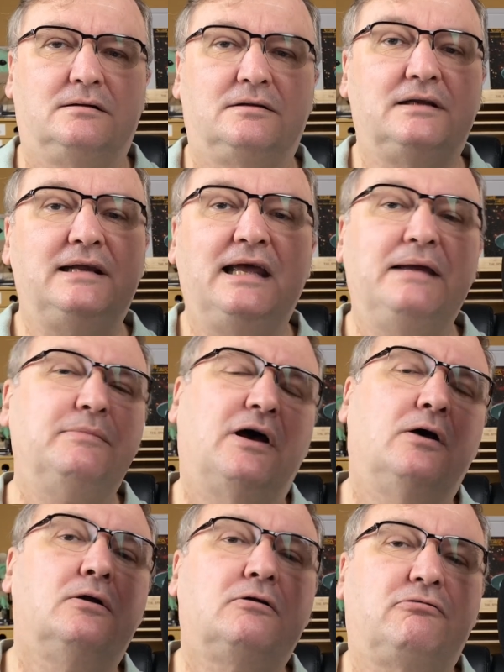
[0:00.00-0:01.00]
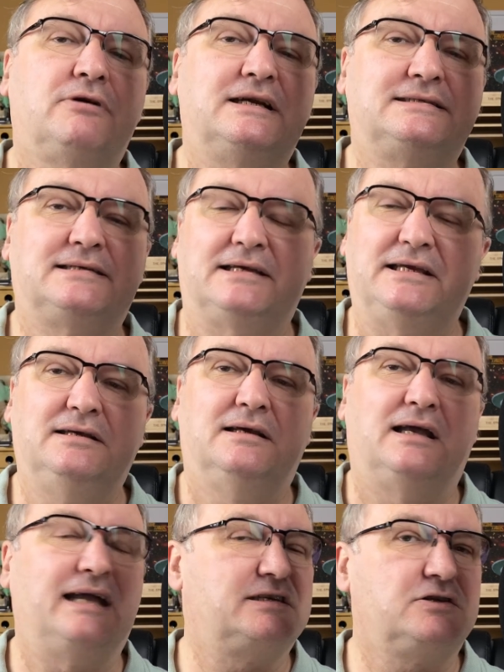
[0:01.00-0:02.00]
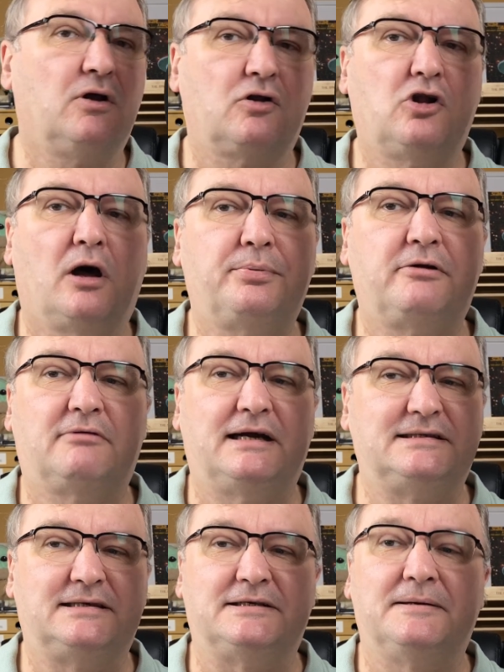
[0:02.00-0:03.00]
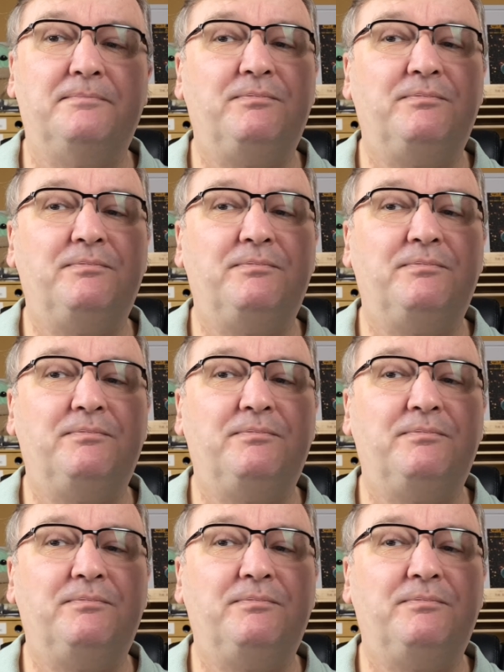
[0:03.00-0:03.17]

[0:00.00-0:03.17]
The name Earl Grey tea, it's not copyrighted,